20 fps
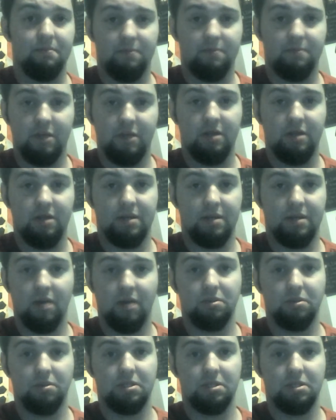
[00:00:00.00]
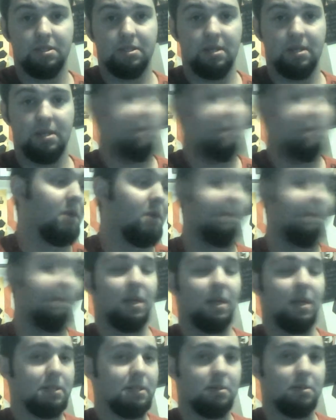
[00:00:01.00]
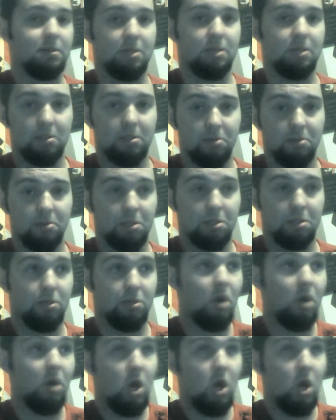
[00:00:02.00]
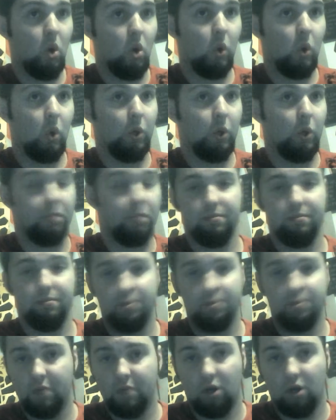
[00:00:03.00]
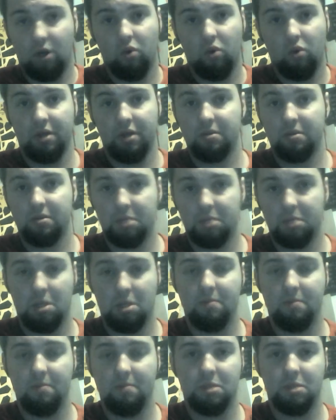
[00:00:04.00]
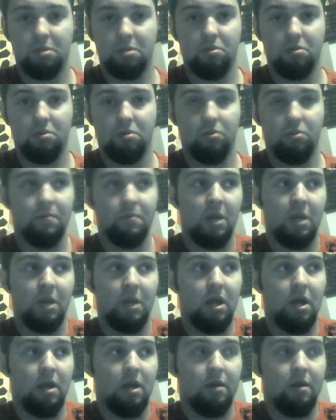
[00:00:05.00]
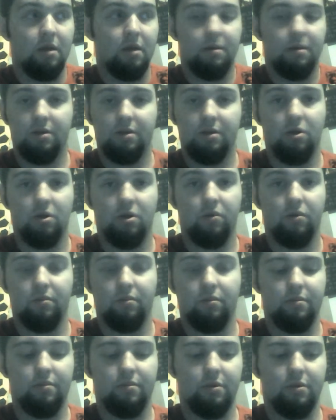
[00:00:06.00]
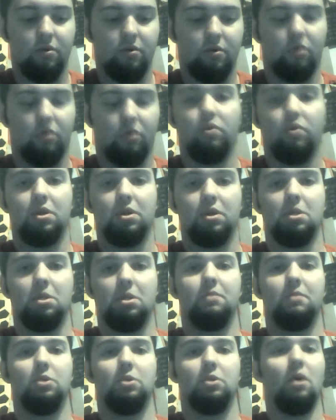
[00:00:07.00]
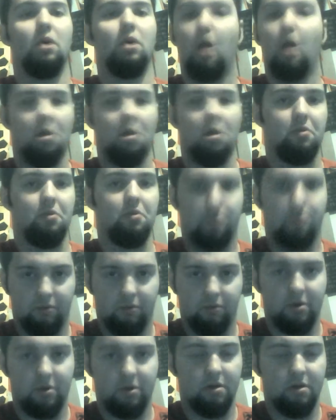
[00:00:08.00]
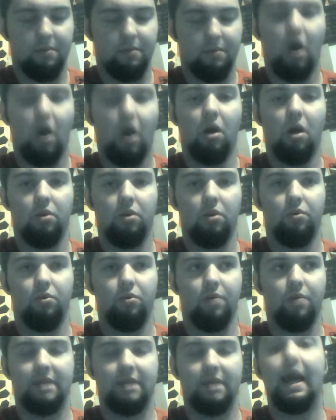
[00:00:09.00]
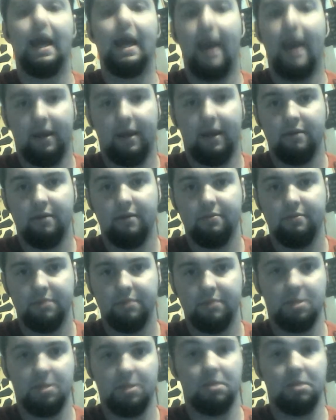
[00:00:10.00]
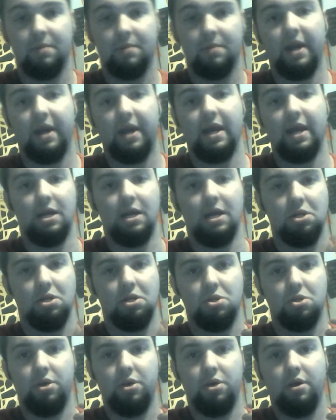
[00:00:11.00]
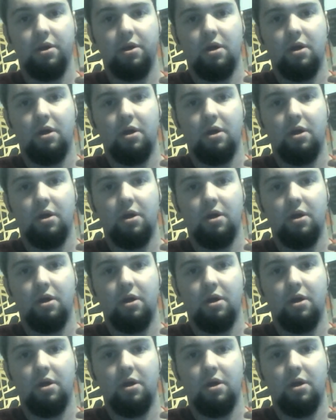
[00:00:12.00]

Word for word: in, intelligent to say, but a baseless assertion or a quick jump to, you know, or a quick jump to a hollow, um, hollow attack, such as my age.